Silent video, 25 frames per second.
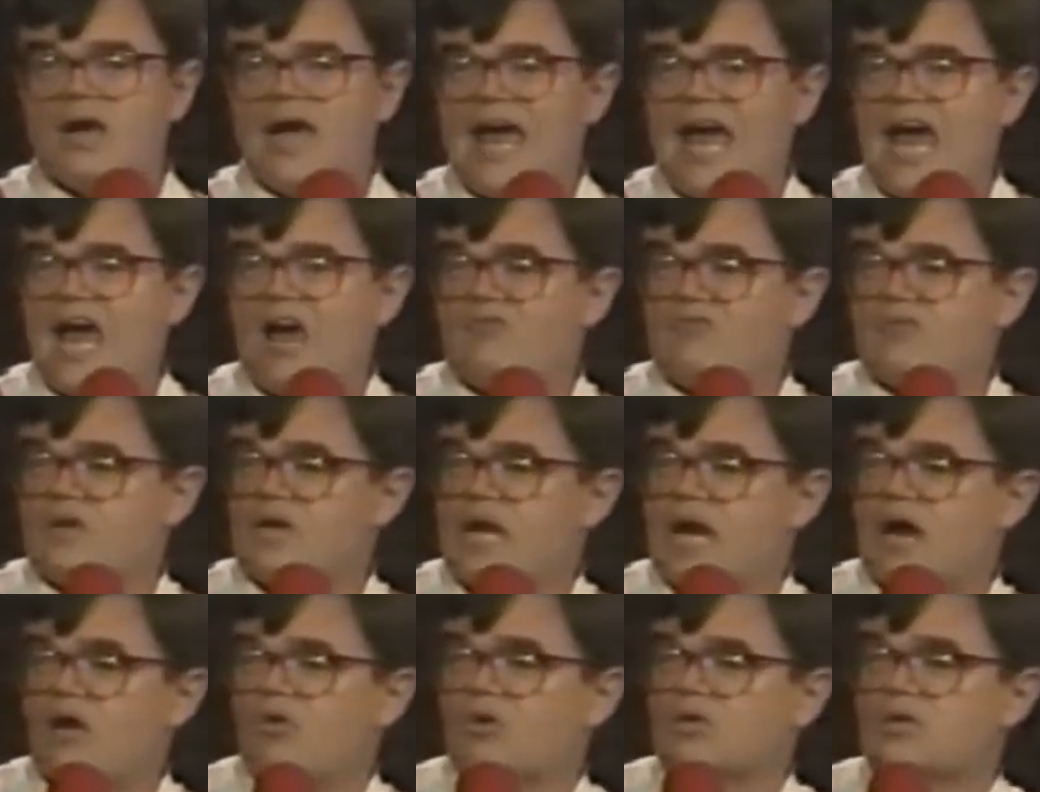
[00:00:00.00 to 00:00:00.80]
Half
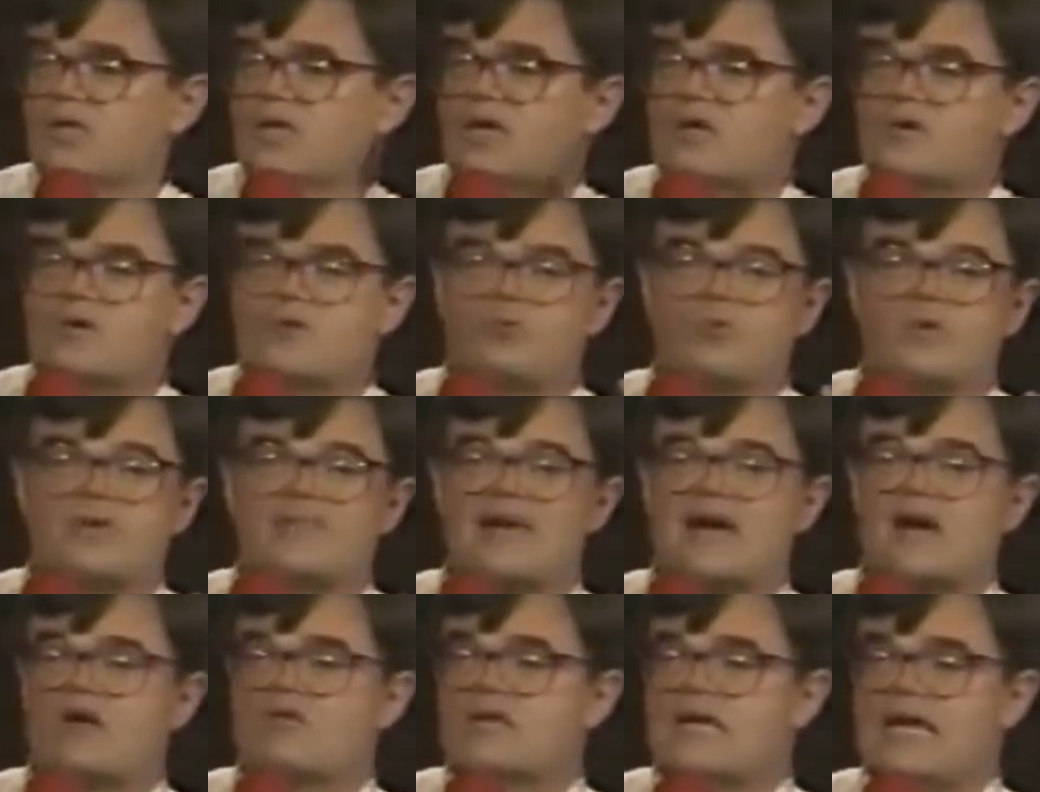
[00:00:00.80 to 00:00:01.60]
an hour later,
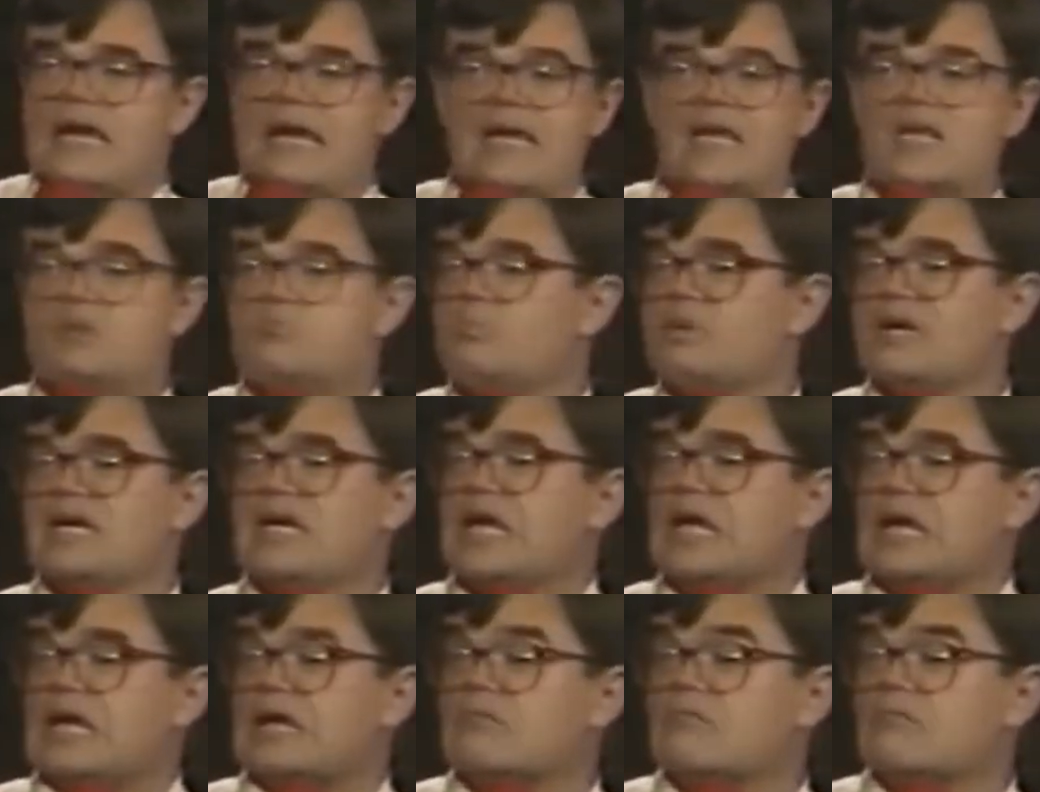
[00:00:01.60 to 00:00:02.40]
without any
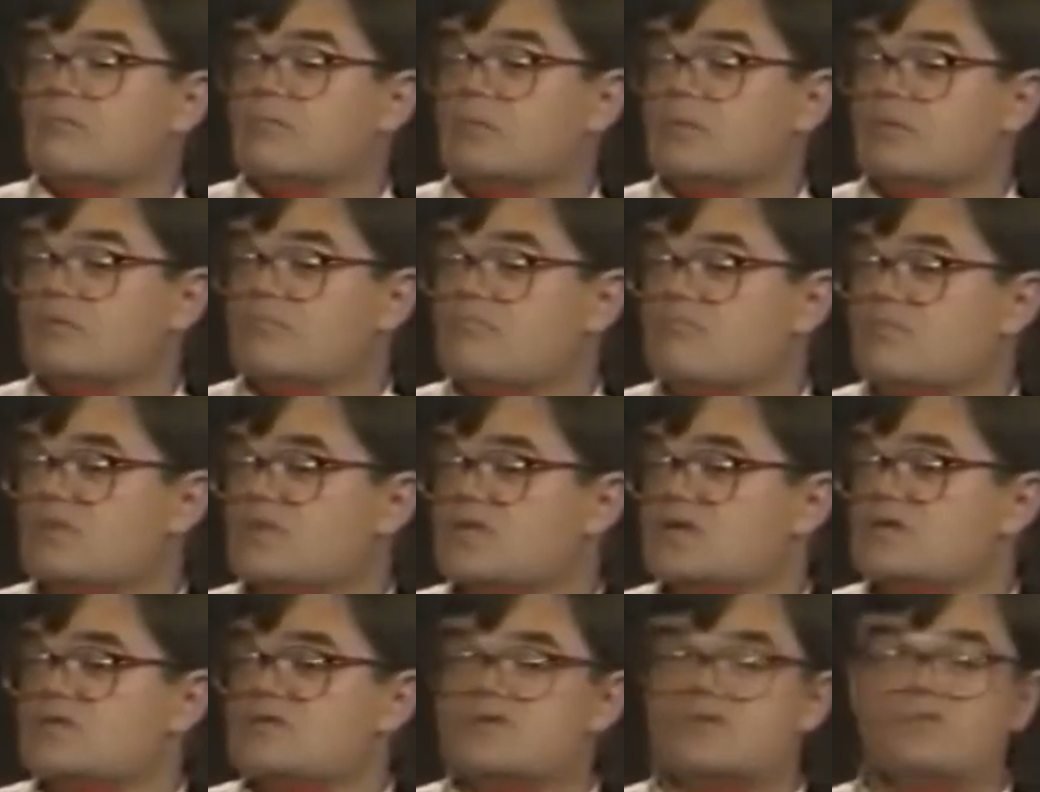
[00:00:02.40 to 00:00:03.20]
pain,
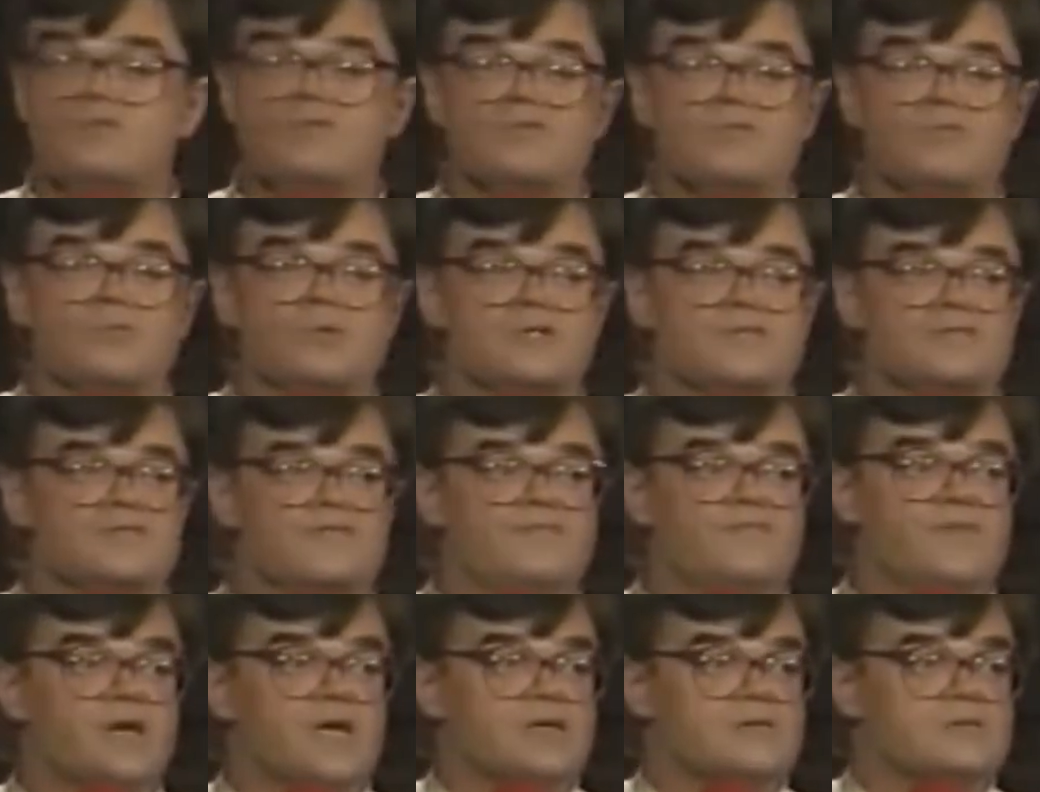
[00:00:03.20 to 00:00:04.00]
the tooth was
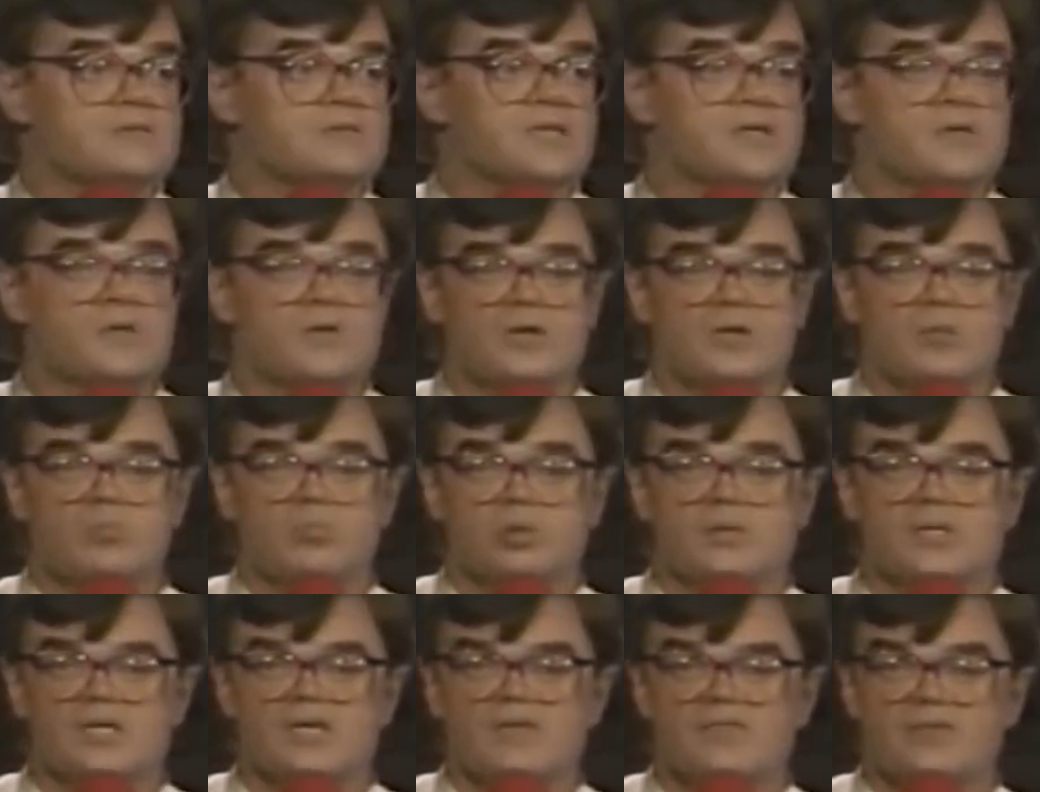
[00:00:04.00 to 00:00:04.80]
fixed. He couldn't
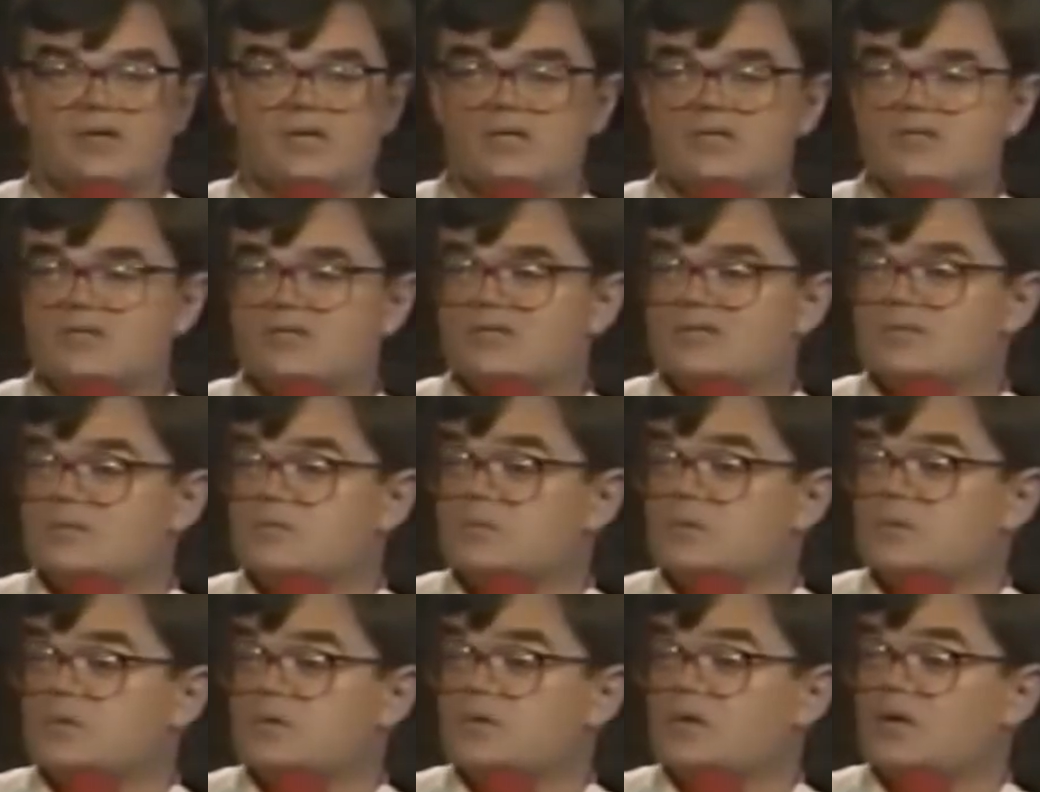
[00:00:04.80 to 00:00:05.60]
believe it. It just
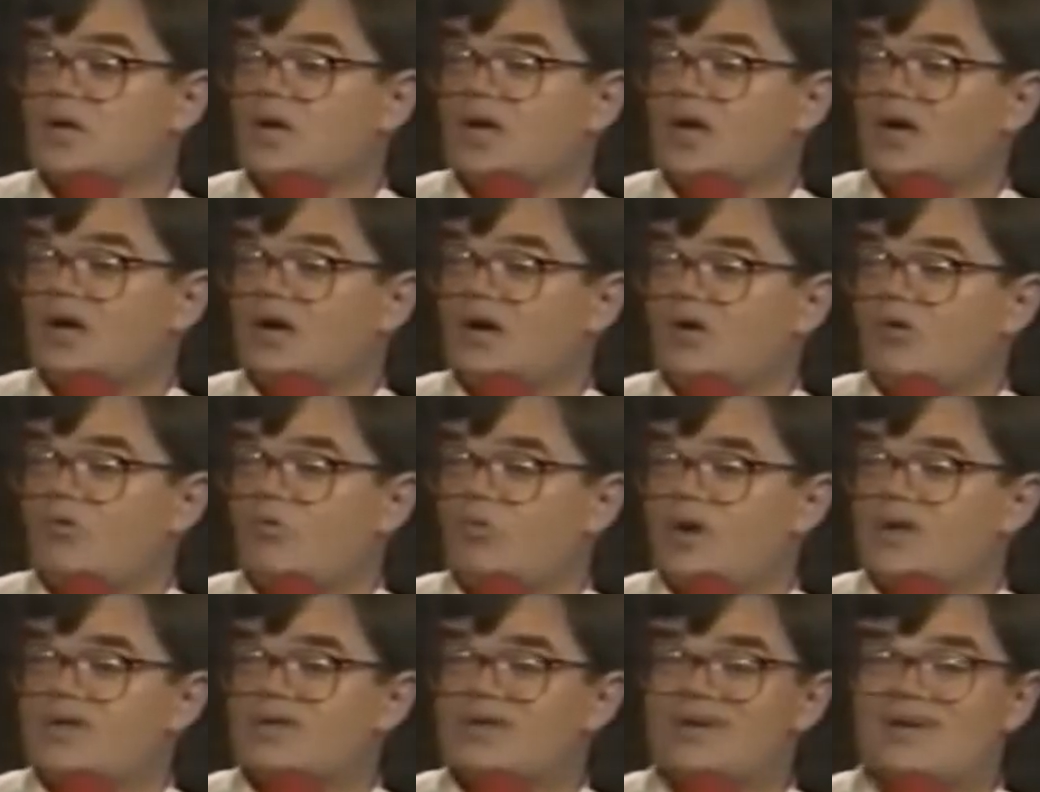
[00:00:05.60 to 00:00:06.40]

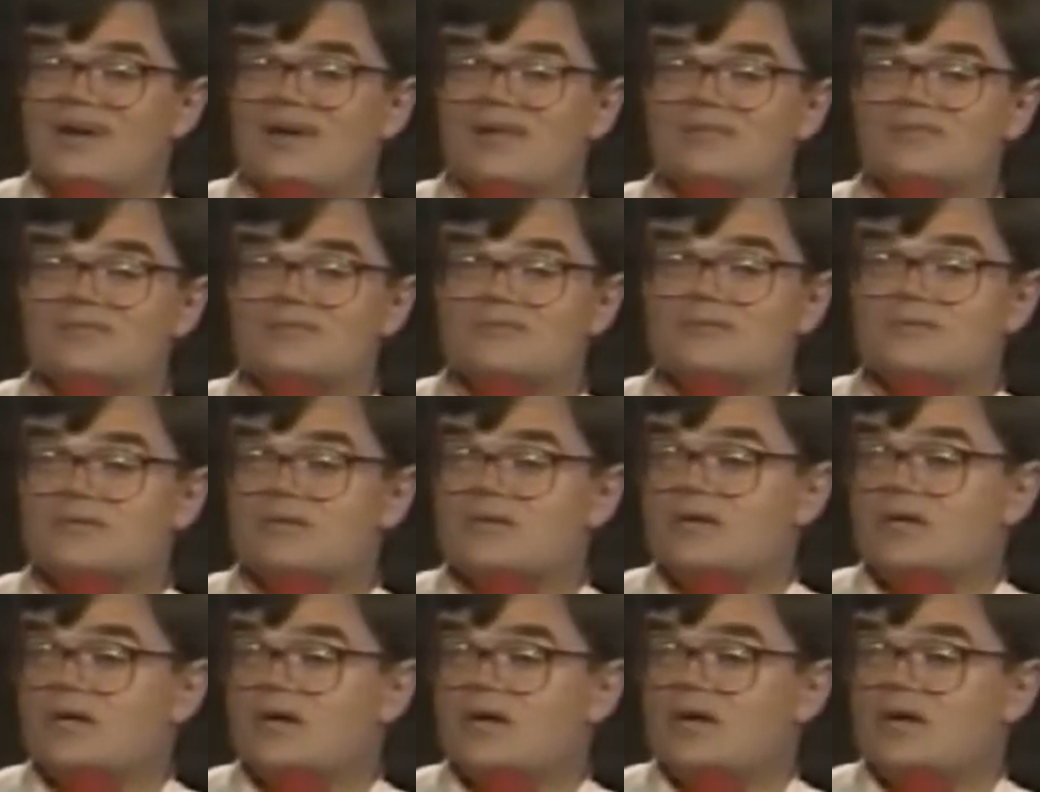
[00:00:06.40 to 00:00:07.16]
went against